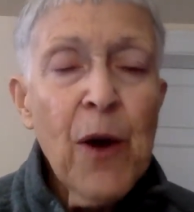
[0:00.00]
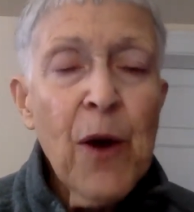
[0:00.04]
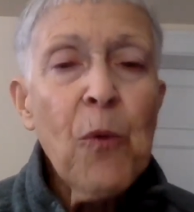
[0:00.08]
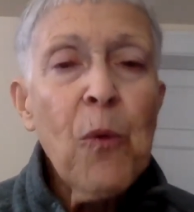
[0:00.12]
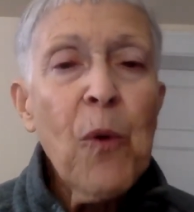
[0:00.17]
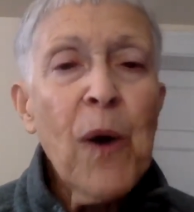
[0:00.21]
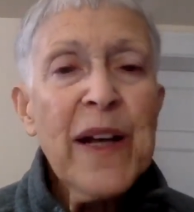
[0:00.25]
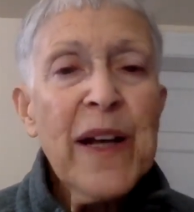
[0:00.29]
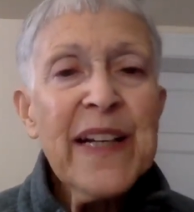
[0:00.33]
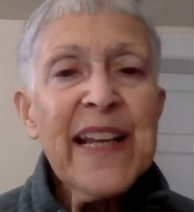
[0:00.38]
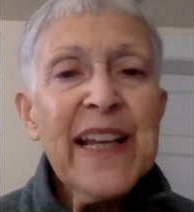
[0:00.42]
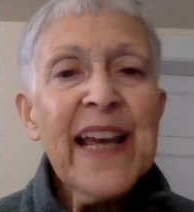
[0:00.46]

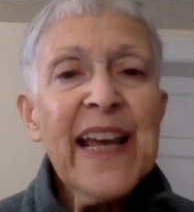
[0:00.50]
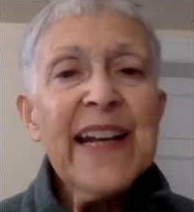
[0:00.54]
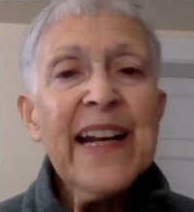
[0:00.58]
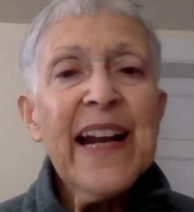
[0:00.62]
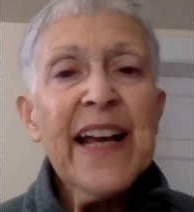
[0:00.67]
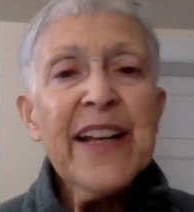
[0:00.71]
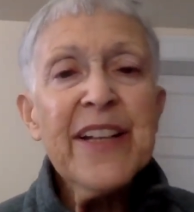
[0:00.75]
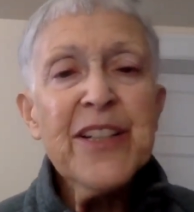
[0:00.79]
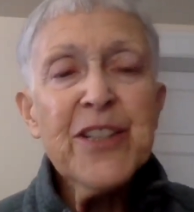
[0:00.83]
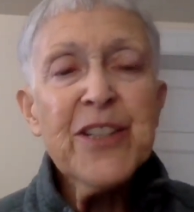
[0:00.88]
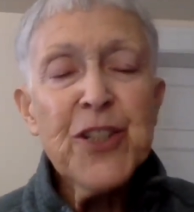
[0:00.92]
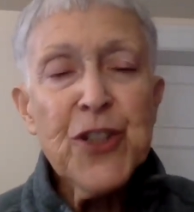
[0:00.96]
What can
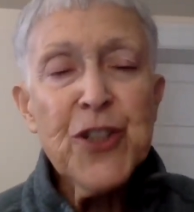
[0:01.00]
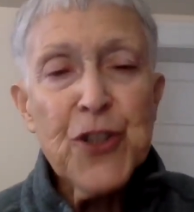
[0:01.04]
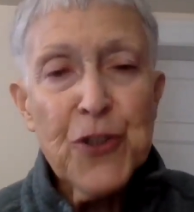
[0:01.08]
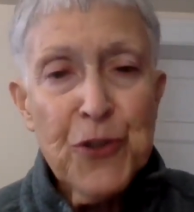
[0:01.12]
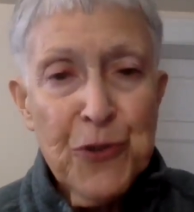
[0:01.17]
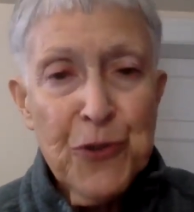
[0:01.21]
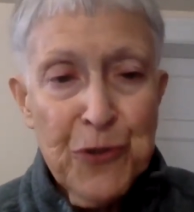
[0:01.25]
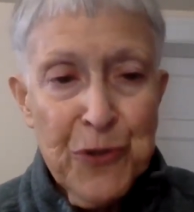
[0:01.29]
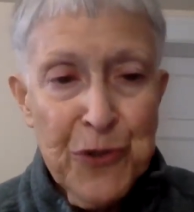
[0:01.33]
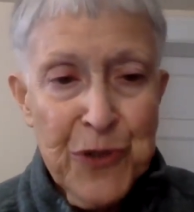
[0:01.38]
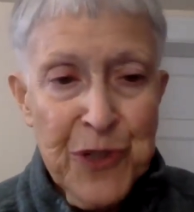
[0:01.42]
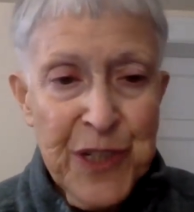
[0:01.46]
I
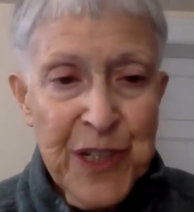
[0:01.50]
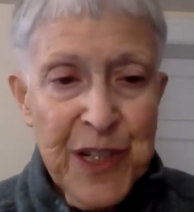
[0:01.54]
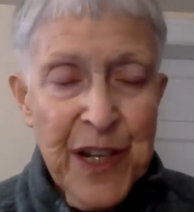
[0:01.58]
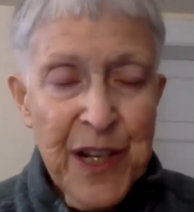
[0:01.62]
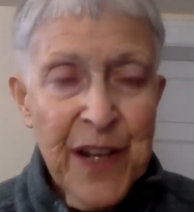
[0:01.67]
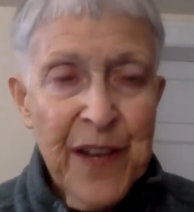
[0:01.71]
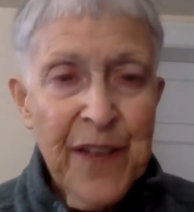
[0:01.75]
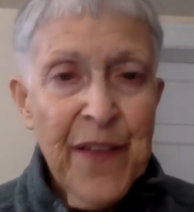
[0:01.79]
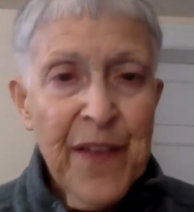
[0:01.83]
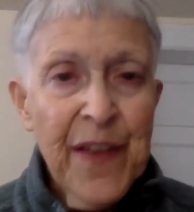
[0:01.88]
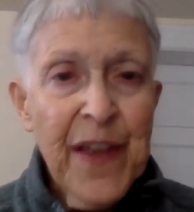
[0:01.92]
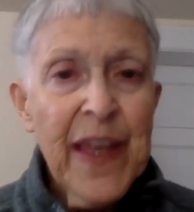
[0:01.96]
choose
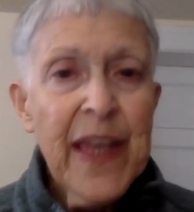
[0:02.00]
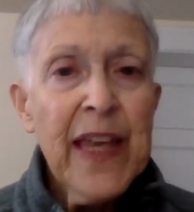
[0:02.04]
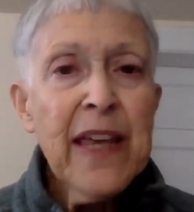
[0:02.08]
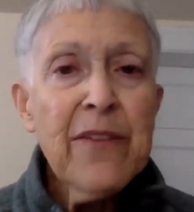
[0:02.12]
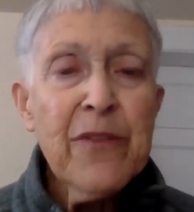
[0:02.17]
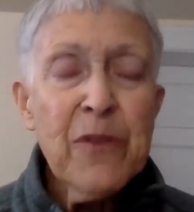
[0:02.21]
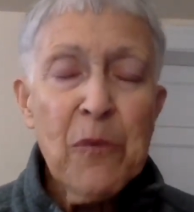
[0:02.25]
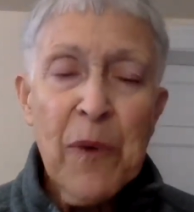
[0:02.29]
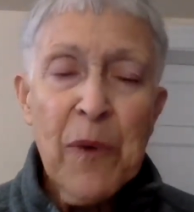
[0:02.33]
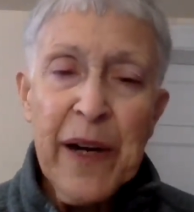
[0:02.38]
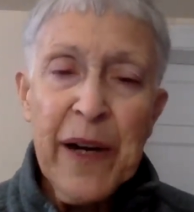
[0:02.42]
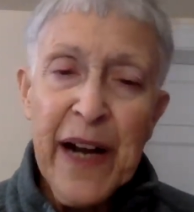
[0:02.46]

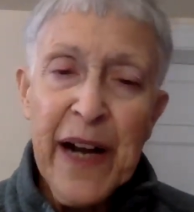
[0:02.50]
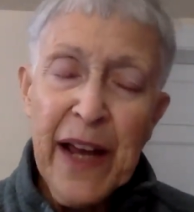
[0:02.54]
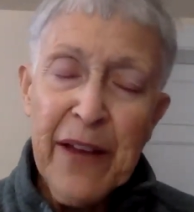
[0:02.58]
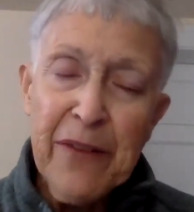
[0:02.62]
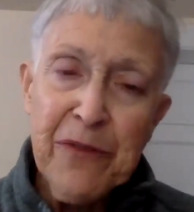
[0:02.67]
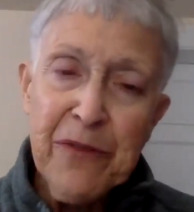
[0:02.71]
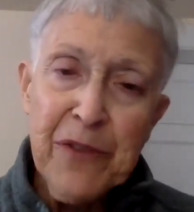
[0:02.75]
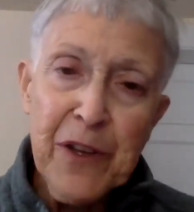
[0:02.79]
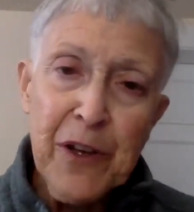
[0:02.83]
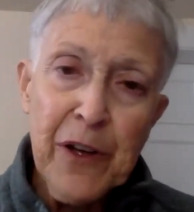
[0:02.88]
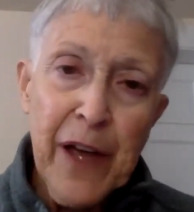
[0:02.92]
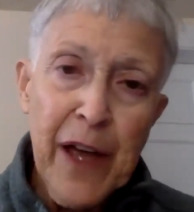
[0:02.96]
even when I
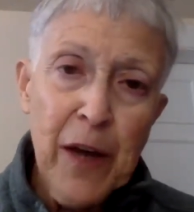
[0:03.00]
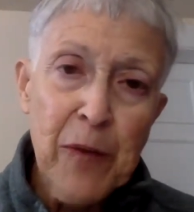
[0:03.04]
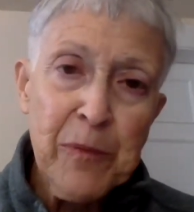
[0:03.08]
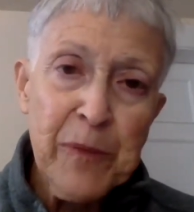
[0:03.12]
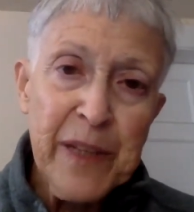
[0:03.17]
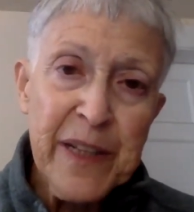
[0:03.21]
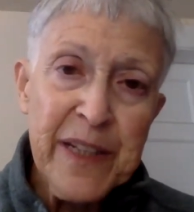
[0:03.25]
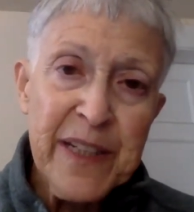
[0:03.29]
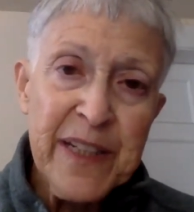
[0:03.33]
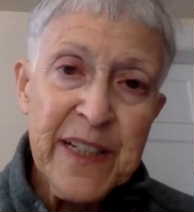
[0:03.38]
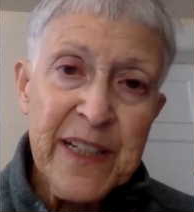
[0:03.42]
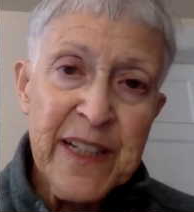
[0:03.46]
feel
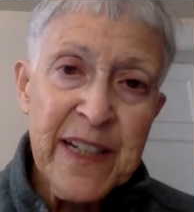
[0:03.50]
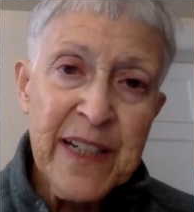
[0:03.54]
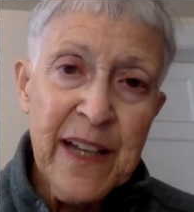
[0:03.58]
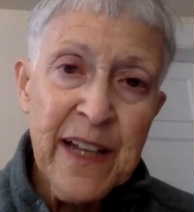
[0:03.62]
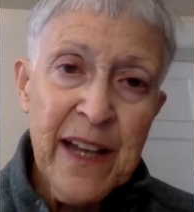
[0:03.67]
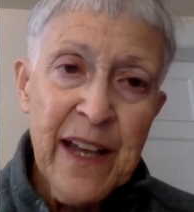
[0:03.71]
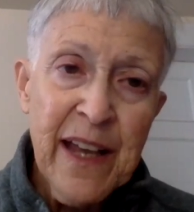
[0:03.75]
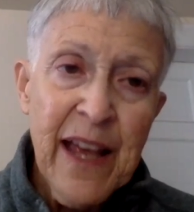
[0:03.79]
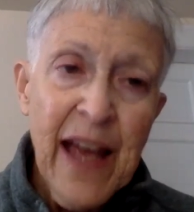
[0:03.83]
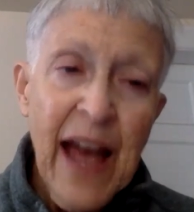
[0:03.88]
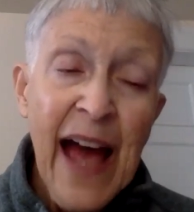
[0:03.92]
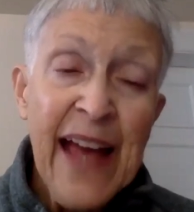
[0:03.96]
helpless.
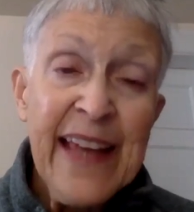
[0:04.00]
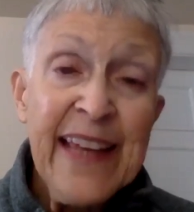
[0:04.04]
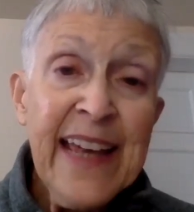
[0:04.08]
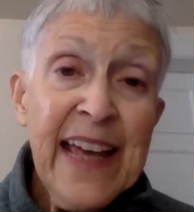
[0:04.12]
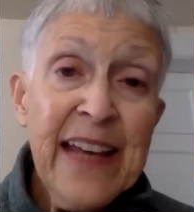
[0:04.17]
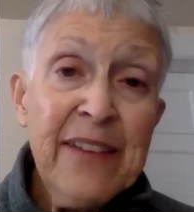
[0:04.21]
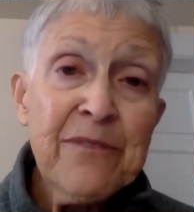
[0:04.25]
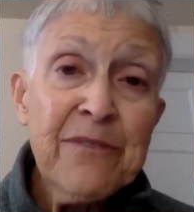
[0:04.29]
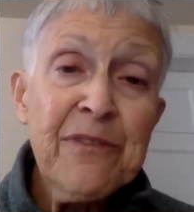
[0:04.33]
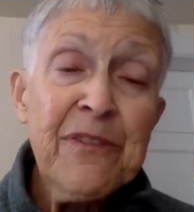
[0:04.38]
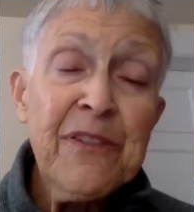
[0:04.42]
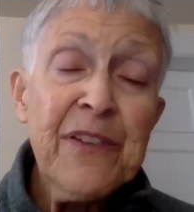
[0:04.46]
I
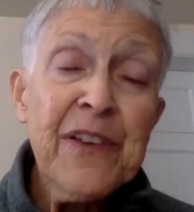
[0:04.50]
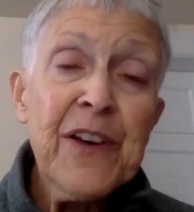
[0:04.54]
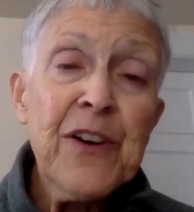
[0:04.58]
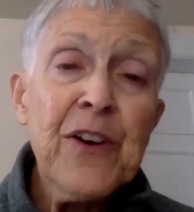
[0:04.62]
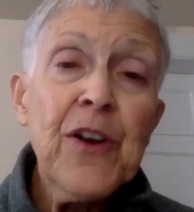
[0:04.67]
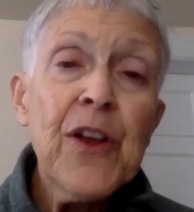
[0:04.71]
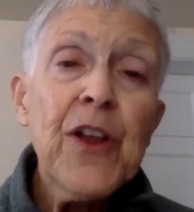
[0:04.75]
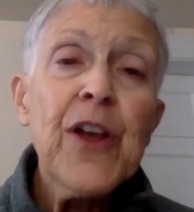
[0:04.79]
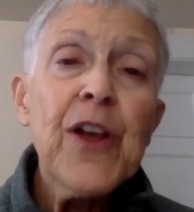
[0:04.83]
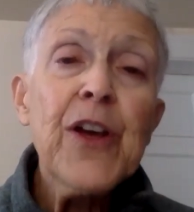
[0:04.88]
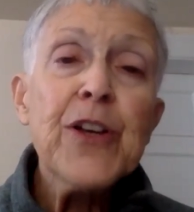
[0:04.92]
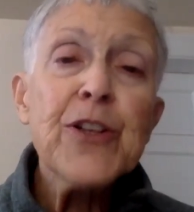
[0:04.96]
can't
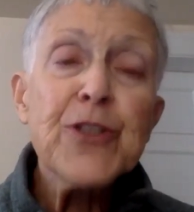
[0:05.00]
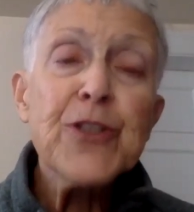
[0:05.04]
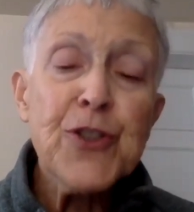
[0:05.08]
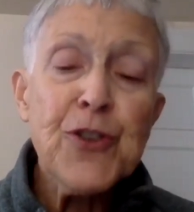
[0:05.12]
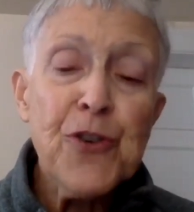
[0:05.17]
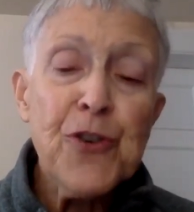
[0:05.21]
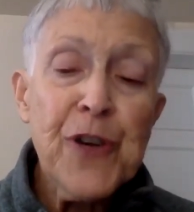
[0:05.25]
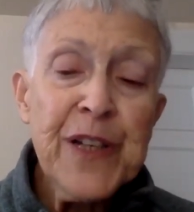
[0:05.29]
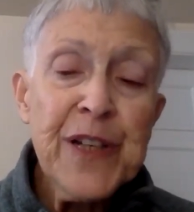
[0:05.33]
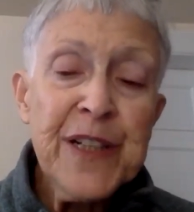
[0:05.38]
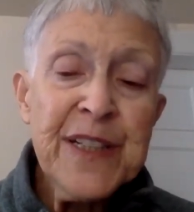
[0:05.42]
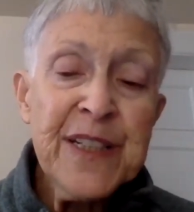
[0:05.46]
feel
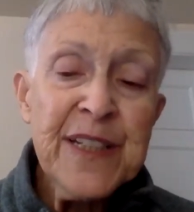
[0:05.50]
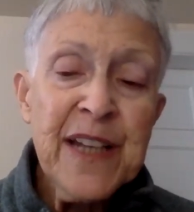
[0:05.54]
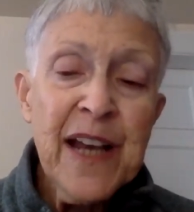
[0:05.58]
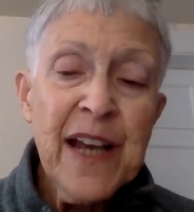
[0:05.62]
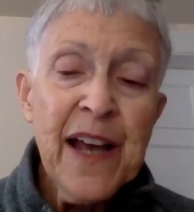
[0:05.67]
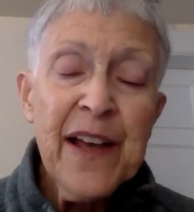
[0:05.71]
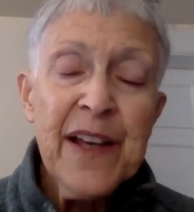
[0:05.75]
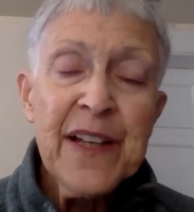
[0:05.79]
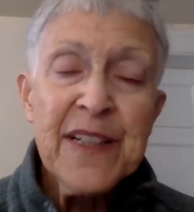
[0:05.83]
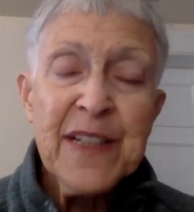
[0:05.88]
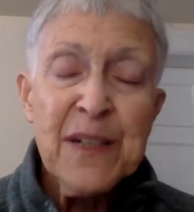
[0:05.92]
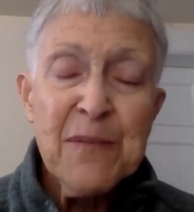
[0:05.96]
choice
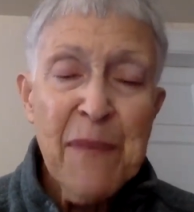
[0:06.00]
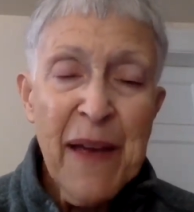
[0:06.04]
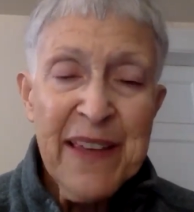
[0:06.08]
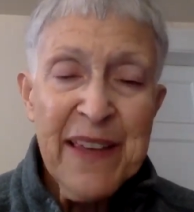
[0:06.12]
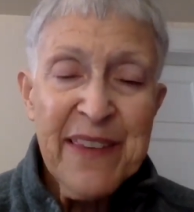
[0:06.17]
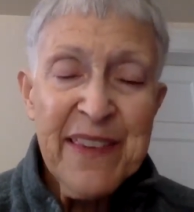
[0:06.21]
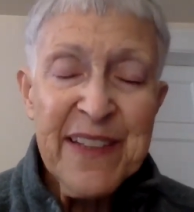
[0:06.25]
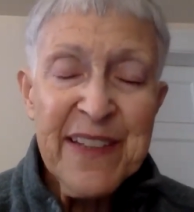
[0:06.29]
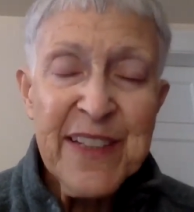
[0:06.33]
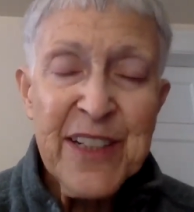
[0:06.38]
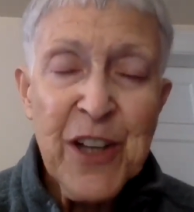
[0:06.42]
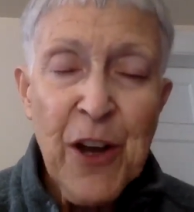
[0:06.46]
to make
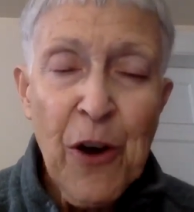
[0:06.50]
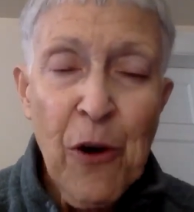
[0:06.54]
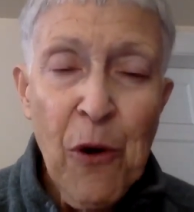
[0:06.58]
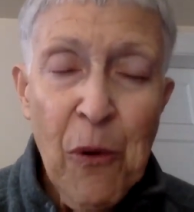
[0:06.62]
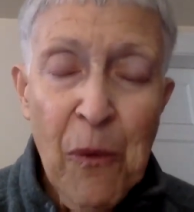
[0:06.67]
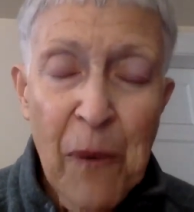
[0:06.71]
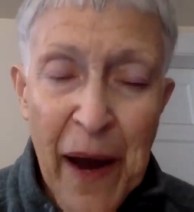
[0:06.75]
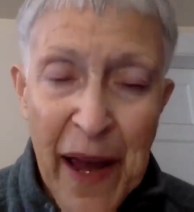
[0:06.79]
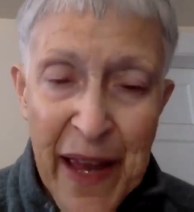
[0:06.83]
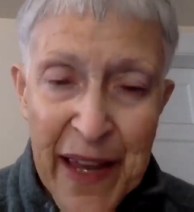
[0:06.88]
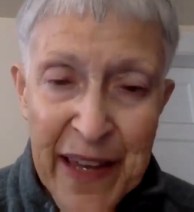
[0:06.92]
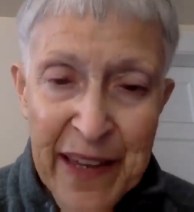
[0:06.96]
this go
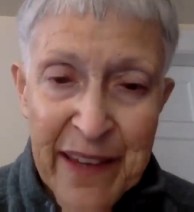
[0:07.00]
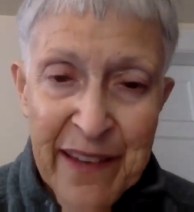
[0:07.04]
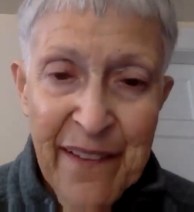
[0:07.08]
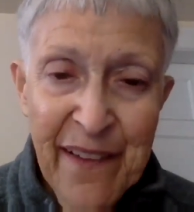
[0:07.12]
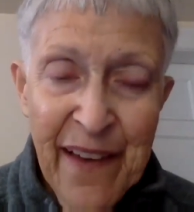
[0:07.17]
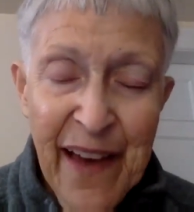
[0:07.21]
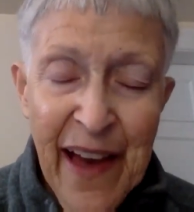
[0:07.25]
away.